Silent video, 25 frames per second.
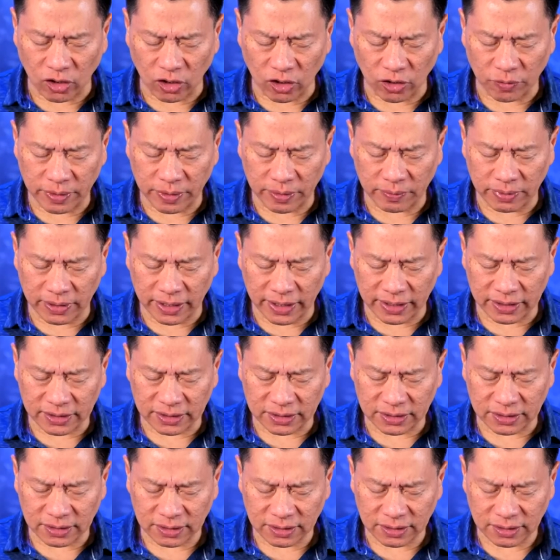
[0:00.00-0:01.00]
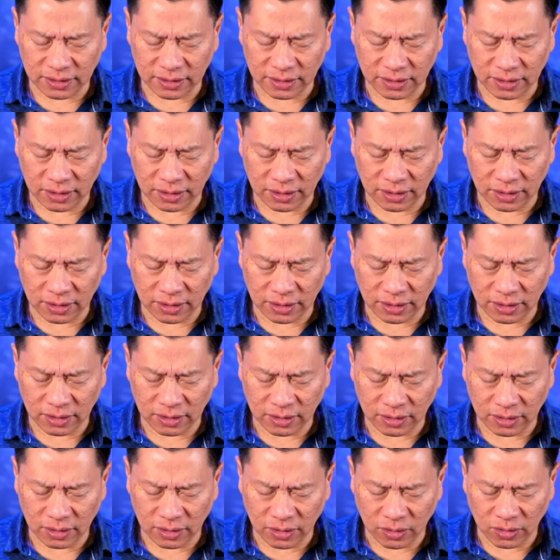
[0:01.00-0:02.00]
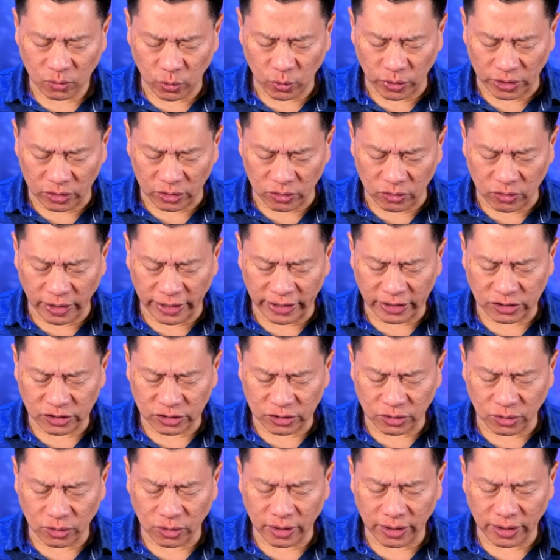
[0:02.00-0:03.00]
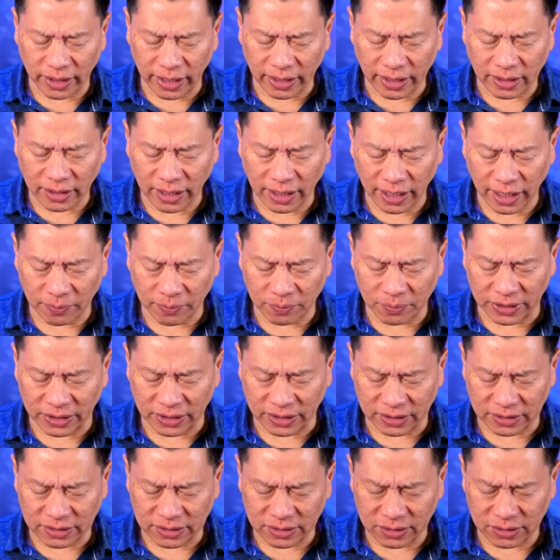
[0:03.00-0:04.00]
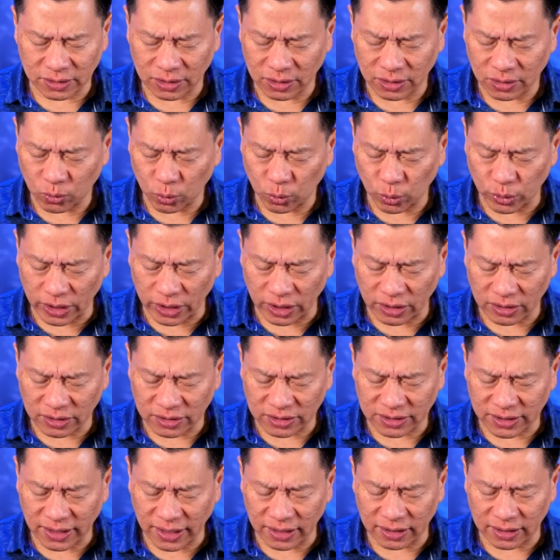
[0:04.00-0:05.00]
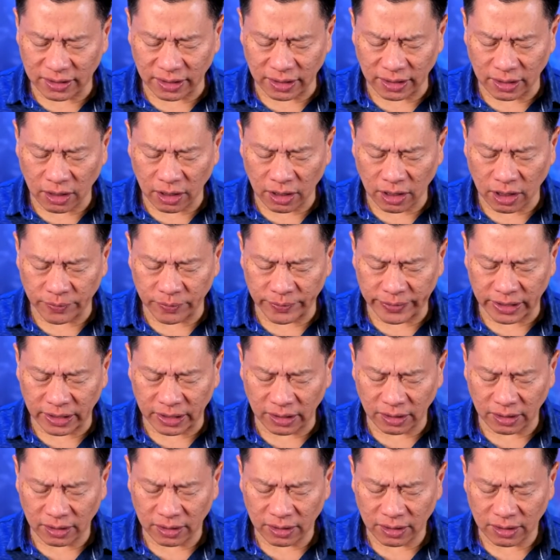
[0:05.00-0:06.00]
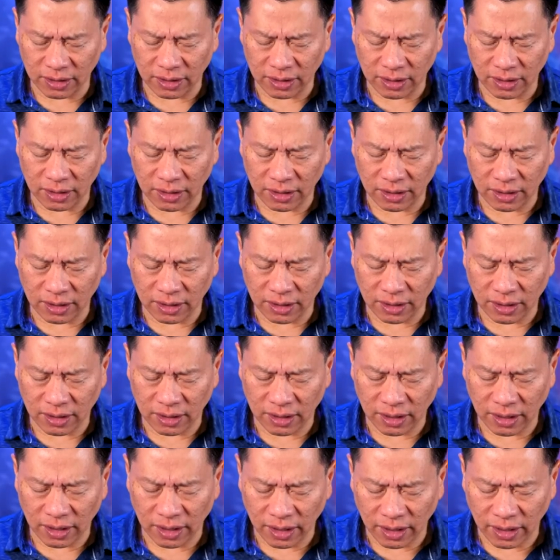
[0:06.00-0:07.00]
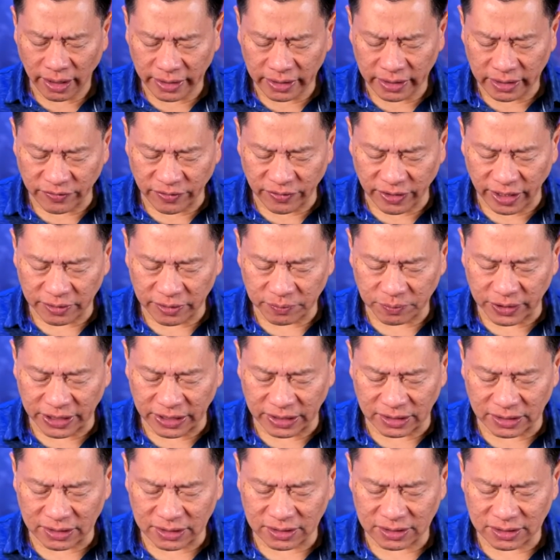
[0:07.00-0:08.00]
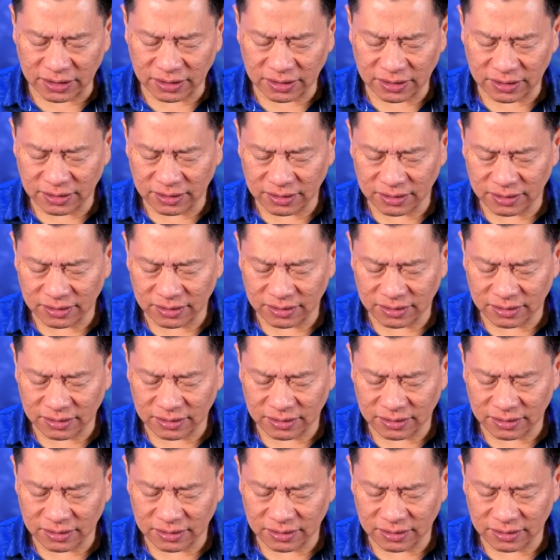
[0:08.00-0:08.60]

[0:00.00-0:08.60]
Let all be blessed with great joy and happiness, with understanding, harmony, and divine peace.